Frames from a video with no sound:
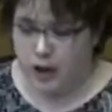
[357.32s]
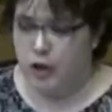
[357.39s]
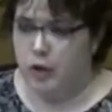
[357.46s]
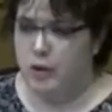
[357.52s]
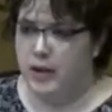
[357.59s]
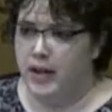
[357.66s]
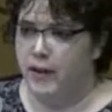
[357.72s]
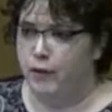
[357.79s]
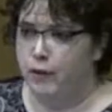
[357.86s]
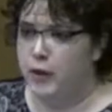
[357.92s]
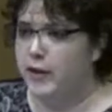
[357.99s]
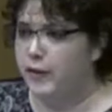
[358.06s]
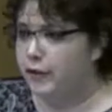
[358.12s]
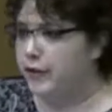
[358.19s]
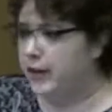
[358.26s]
So if
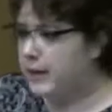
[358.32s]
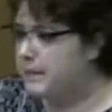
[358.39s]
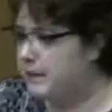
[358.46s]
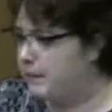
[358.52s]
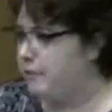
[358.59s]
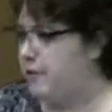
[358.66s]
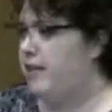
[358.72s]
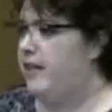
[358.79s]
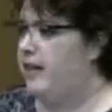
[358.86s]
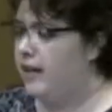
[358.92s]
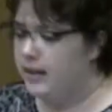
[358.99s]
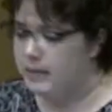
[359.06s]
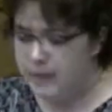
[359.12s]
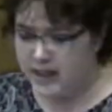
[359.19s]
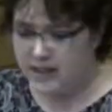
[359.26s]
we flip
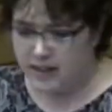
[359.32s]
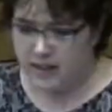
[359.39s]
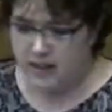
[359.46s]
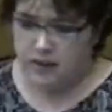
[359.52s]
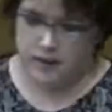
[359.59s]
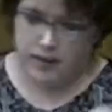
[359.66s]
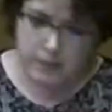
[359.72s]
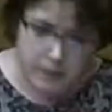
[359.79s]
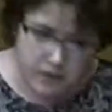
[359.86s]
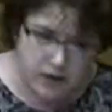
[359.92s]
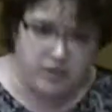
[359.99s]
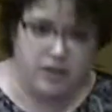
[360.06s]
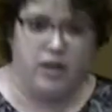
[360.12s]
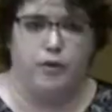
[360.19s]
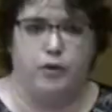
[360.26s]
everything, it means that some of the
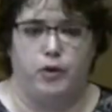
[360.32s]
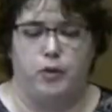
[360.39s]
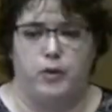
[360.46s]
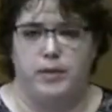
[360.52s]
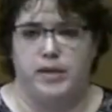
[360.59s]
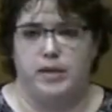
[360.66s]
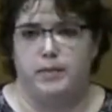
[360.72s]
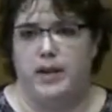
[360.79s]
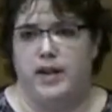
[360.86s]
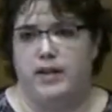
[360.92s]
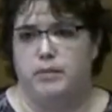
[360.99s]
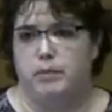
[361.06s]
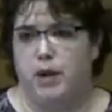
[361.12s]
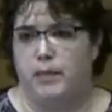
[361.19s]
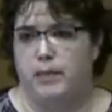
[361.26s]
software will display
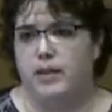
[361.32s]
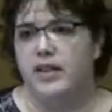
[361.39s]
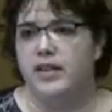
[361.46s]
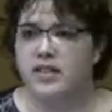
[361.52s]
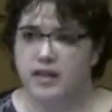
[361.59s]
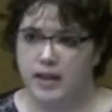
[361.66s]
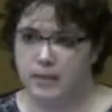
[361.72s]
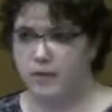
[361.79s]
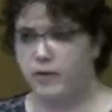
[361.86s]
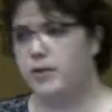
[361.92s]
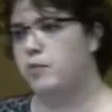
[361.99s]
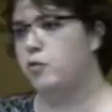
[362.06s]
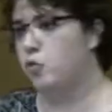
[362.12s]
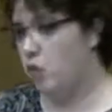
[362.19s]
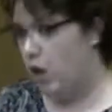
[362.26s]
it properly and some of
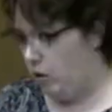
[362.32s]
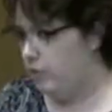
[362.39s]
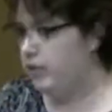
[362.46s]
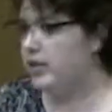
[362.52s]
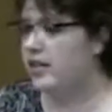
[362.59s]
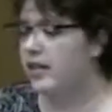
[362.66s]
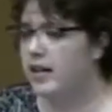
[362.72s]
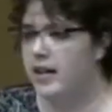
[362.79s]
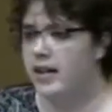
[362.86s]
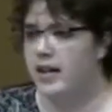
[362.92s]
them won't.